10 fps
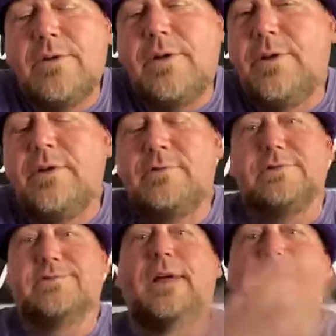I, I thought
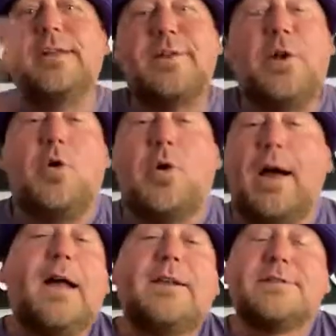I didn't know.
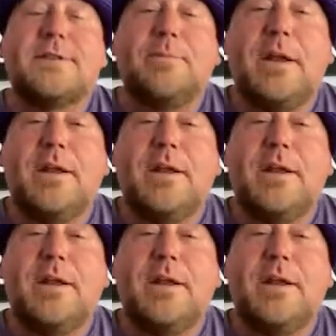Honestly, yeah.